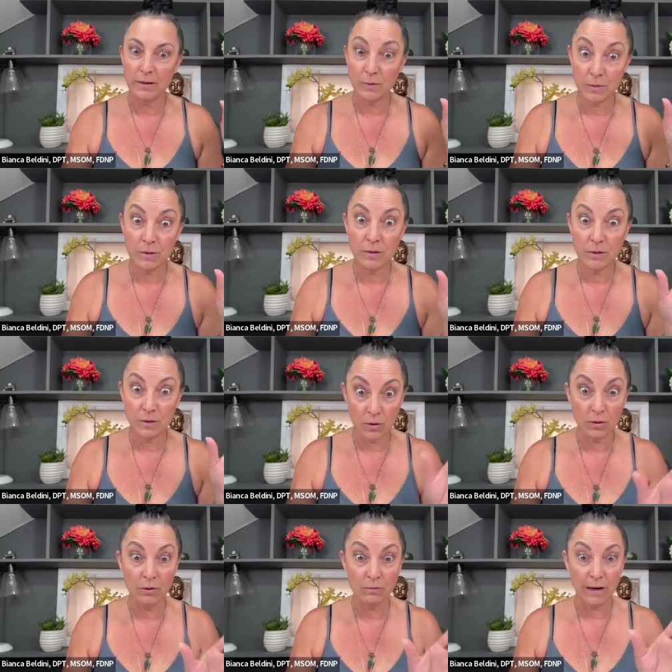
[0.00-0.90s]
this was a
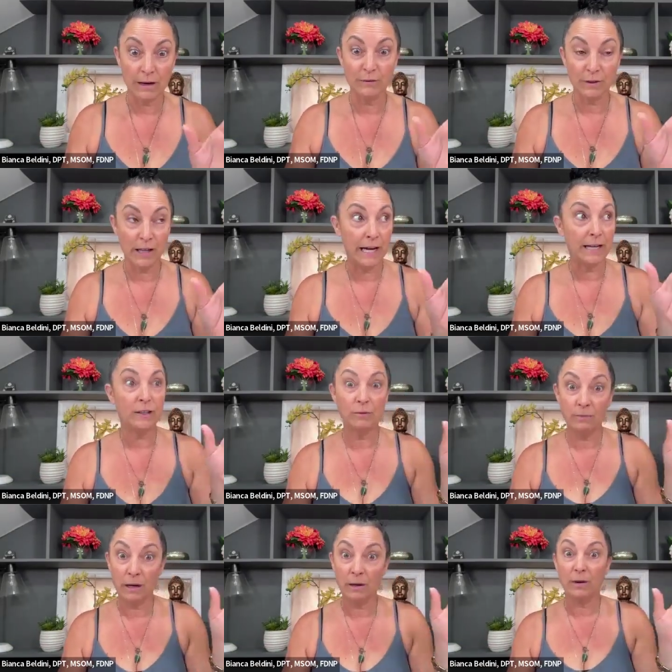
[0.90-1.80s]
total red flag.
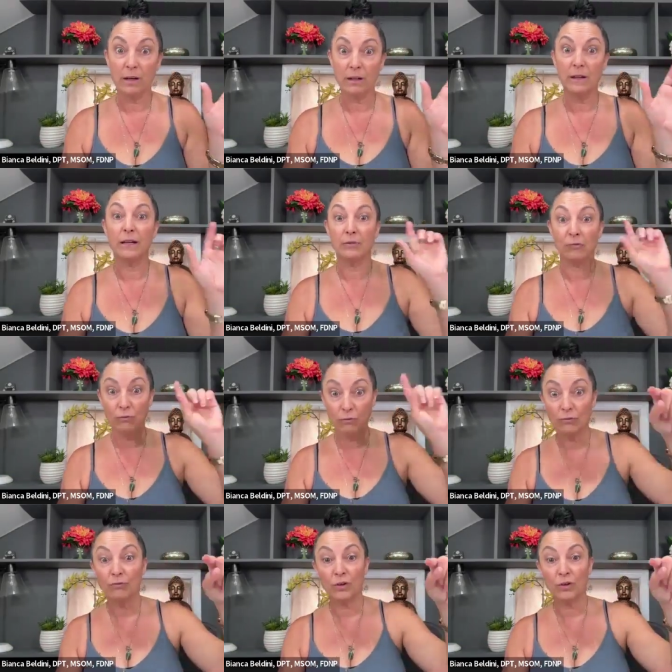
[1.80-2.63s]
You might want to like,